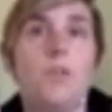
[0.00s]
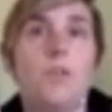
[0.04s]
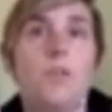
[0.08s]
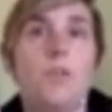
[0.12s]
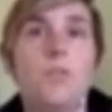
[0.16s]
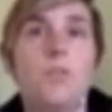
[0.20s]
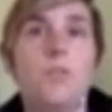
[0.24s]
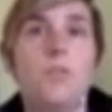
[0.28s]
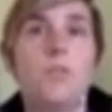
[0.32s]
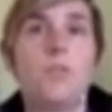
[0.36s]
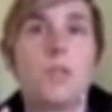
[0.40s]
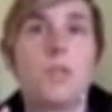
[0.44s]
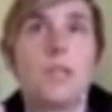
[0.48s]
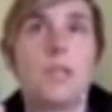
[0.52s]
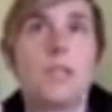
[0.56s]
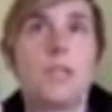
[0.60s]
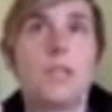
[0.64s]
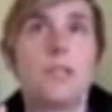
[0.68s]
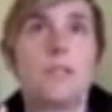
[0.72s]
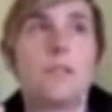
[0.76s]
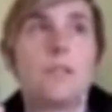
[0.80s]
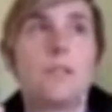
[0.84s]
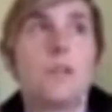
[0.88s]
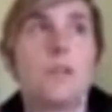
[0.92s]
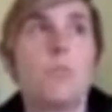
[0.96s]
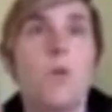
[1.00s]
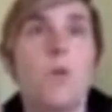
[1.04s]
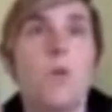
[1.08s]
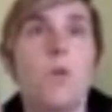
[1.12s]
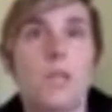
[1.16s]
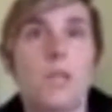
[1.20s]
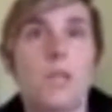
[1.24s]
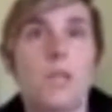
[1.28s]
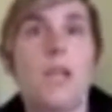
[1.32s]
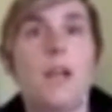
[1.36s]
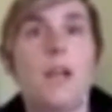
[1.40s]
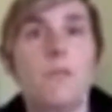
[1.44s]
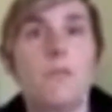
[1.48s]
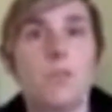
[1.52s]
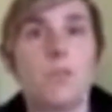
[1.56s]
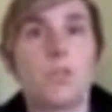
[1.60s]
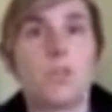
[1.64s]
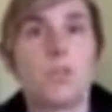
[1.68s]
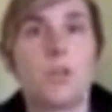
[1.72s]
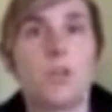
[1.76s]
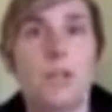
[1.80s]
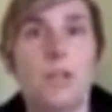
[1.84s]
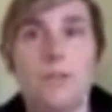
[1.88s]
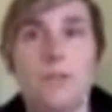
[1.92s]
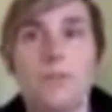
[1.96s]
you can consider Milwaukee
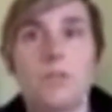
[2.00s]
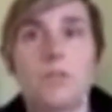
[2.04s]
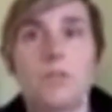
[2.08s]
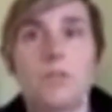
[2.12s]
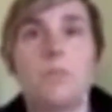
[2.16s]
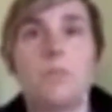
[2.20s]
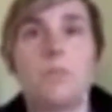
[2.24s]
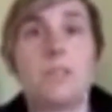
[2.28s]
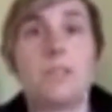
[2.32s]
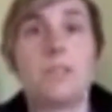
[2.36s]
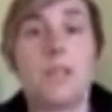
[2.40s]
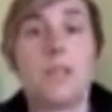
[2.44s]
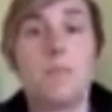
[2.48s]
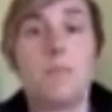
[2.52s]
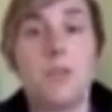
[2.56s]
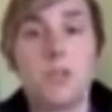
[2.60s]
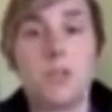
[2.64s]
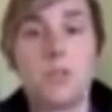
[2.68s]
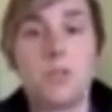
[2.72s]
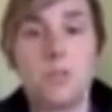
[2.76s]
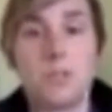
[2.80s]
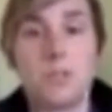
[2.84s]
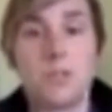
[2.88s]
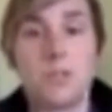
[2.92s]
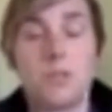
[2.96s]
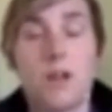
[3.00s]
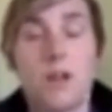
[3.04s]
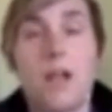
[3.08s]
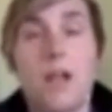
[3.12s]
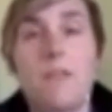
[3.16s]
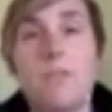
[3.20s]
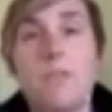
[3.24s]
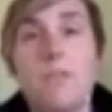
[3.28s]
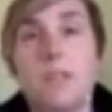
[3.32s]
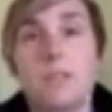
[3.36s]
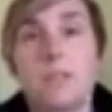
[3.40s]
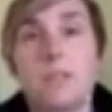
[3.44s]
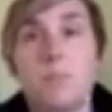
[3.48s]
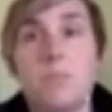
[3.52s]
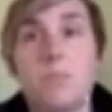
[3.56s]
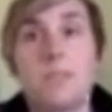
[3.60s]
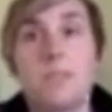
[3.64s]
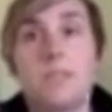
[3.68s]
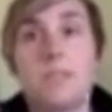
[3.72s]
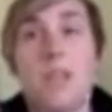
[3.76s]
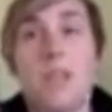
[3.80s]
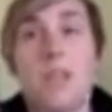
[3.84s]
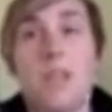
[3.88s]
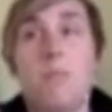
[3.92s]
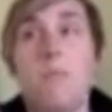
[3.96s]
kind of a surrogate for some of the same issues that they're having,
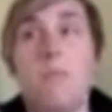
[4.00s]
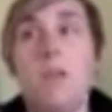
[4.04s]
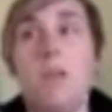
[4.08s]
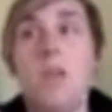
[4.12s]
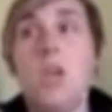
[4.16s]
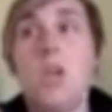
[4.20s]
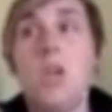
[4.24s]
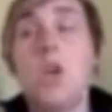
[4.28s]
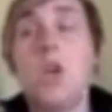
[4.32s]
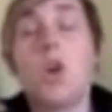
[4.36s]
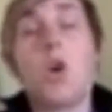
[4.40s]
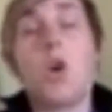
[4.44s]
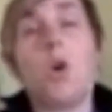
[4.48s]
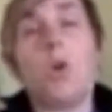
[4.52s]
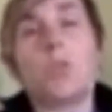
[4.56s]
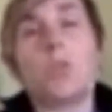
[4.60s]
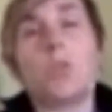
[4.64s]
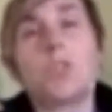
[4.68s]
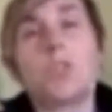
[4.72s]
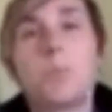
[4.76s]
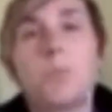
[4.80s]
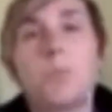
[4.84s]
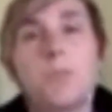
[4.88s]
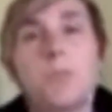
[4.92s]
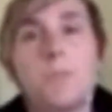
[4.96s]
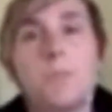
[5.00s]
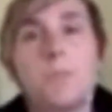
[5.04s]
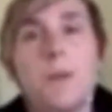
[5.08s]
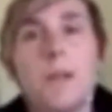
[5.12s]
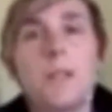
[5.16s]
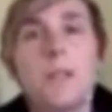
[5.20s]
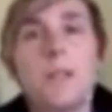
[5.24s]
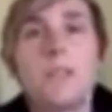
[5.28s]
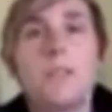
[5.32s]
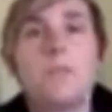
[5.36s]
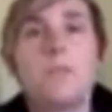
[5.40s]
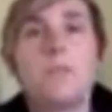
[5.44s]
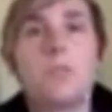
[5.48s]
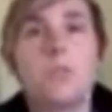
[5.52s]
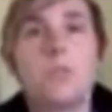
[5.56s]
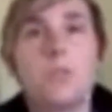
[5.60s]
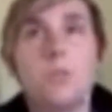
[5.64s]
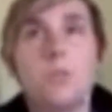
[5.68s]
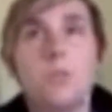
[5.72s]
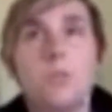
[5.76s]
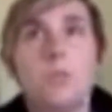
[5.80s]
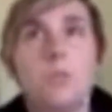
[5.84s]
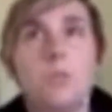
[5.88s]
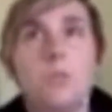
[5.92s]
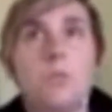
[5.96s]
some of the same culture
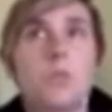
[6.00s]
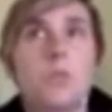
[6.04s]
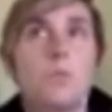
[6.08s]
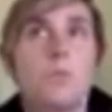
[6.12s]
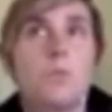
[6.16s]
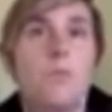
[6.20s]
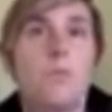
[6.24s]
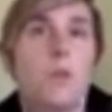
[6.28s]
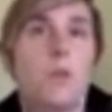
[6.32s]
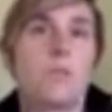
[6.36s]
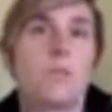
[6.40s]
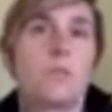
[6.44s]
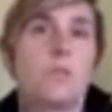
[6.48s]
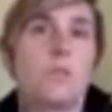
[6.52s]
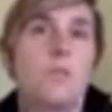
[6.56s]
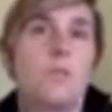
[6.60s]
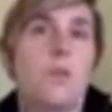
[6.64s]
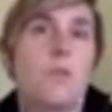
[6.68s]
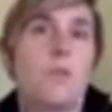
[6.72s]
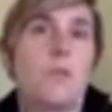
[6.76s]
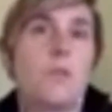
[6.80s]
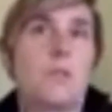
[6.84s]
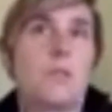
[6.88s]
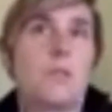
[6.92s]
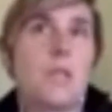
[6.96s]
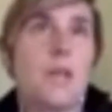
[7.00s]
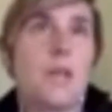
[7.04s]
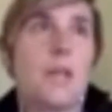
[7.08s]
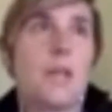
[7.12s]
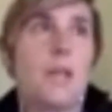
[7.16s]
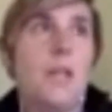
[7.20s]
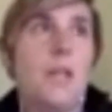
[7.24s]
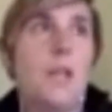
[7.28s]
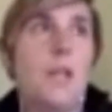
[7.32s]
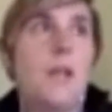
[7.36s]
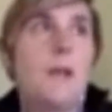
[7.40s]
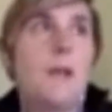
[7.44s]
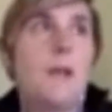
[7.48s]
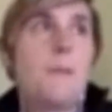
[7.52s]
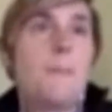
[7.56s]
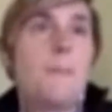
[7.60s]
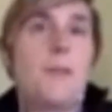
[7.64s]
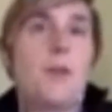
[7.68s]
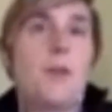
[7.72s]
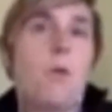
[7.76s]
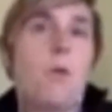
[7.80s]
perspectives too, which we've also noticed that,